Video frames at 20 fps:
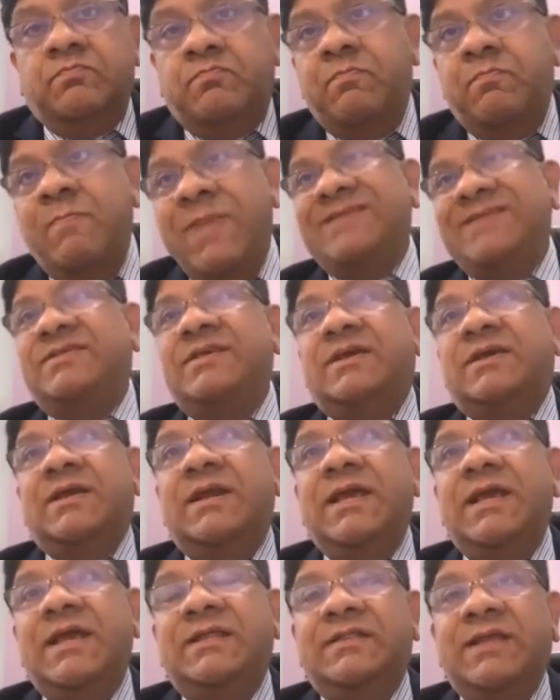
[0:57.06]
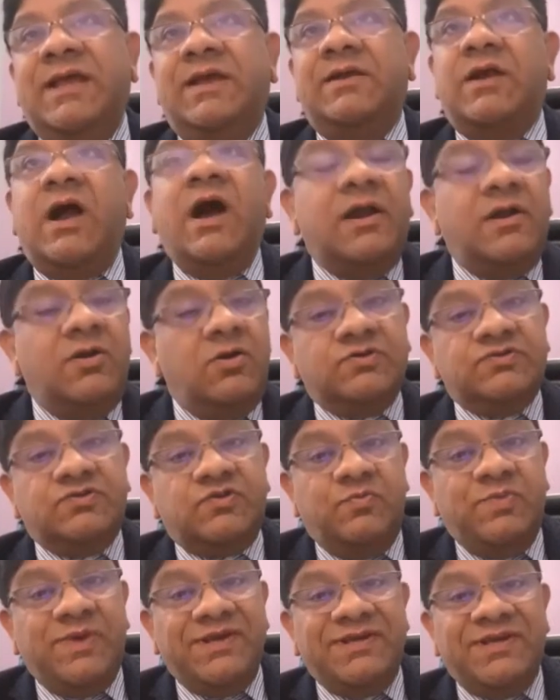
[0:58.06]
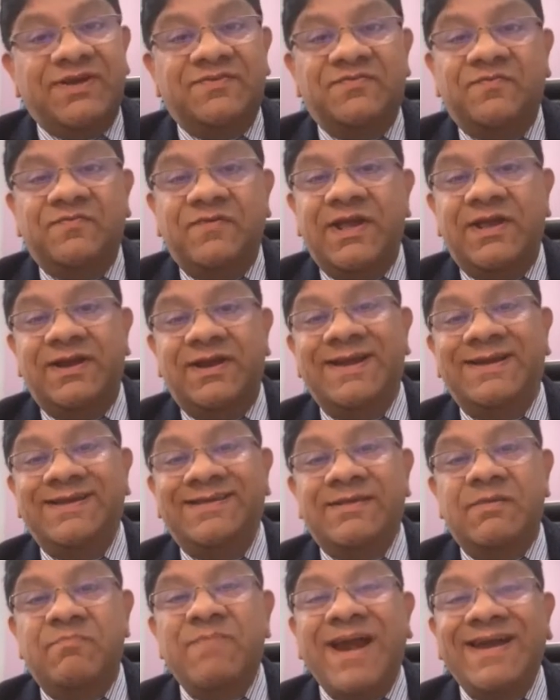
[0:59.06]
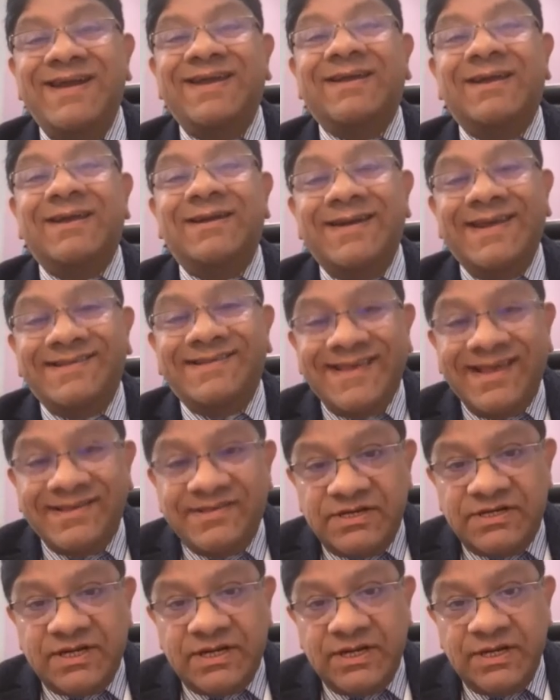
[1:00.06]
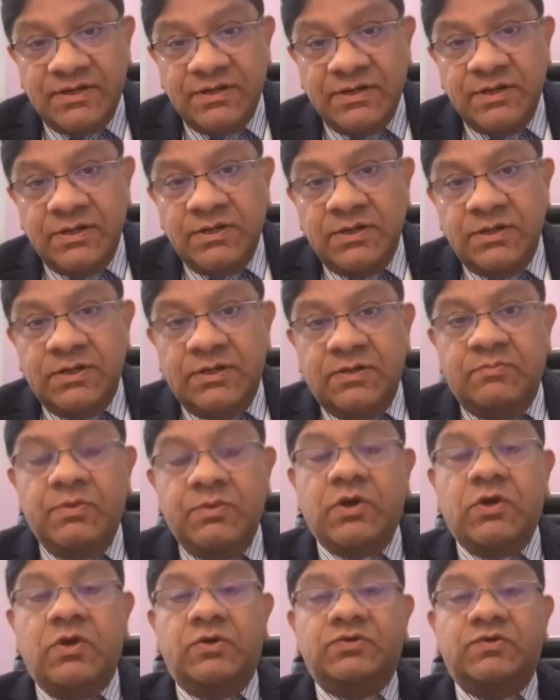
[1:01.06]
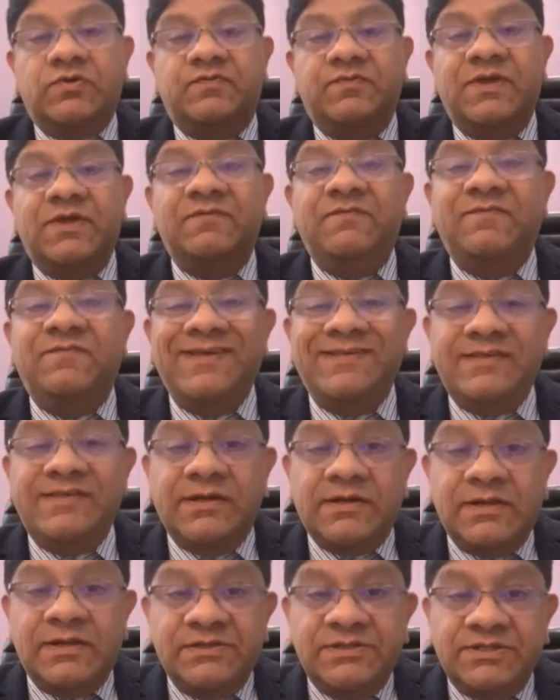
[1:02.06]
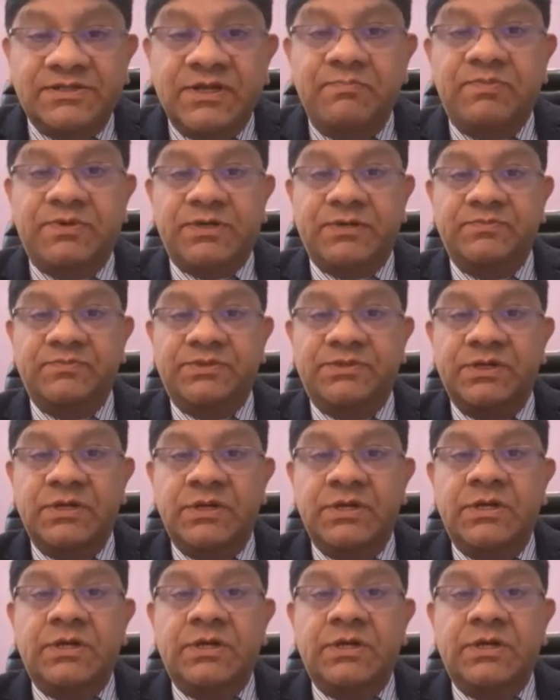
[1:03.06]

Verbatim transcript: basically, there are lots of patients where it is a medical necessity because of their physical symptoms,